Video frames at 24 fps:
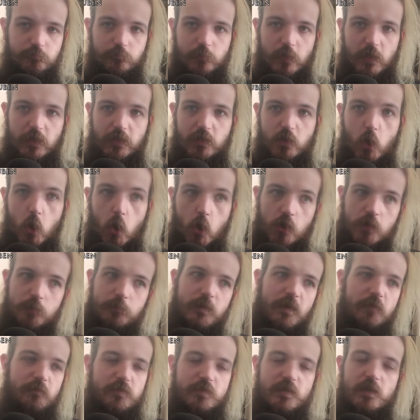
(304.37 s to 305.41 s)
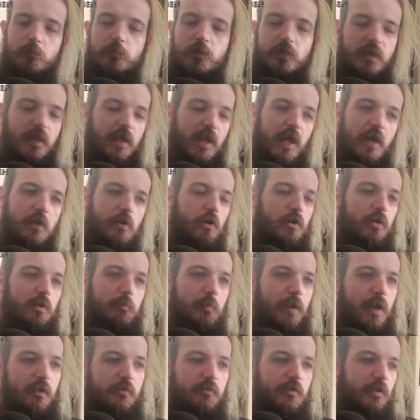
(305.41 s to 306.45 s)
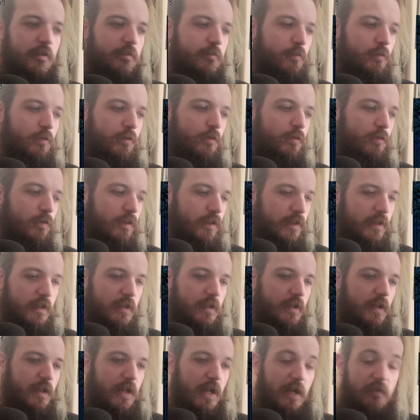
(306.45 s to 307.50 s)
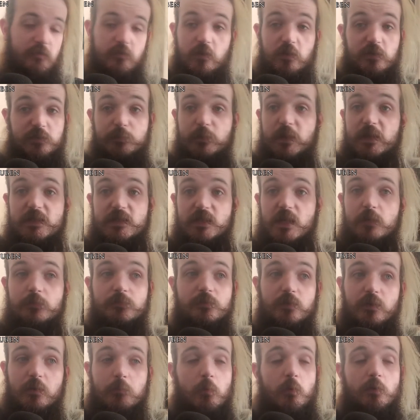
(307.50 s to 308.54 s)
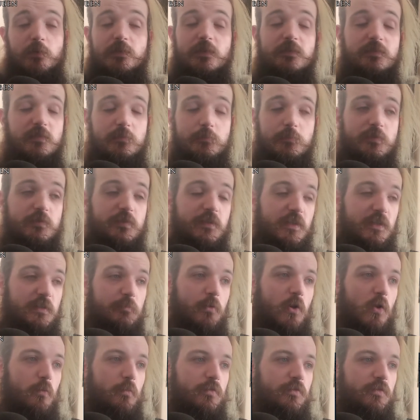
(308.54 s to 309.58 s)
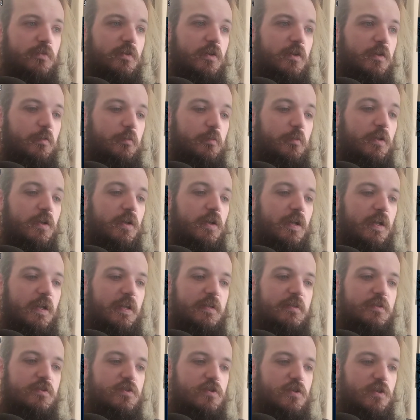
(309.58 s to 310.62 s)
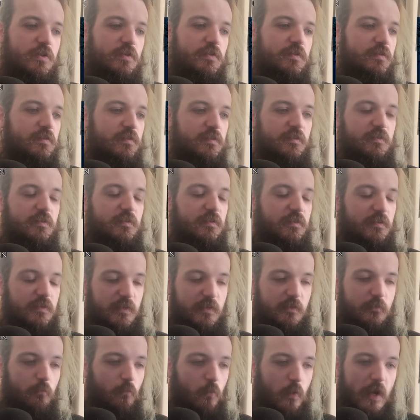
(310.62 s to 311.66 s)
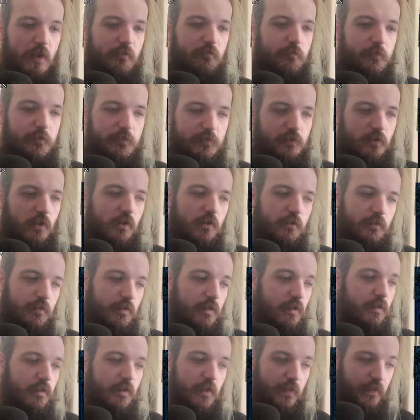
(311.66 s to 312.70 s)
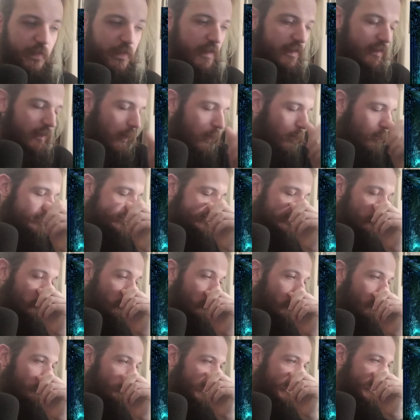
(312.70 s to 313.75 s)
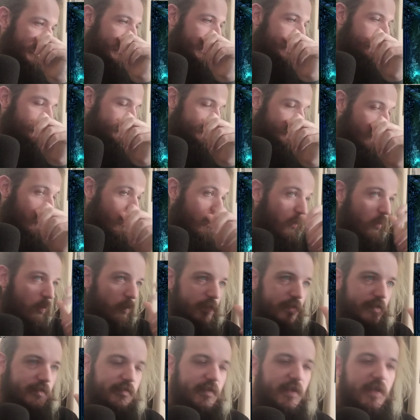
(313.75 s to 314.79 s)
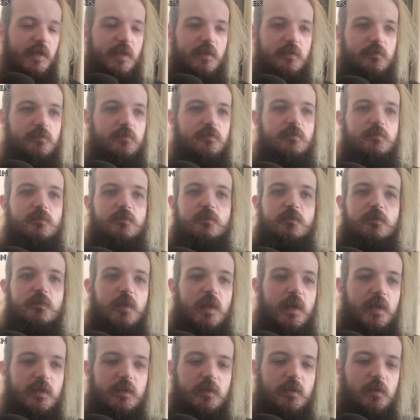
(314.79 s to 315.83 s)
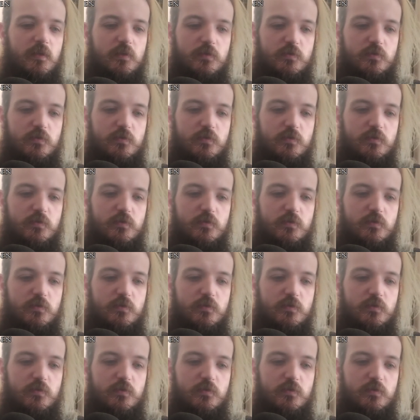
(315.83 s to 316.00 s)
like hooking me every time I like had it on in the background, or I have a lot of spare time, so I'm always listening to music at the moment, so just whenever it's on, the thing that always like, caught my ear was always his like,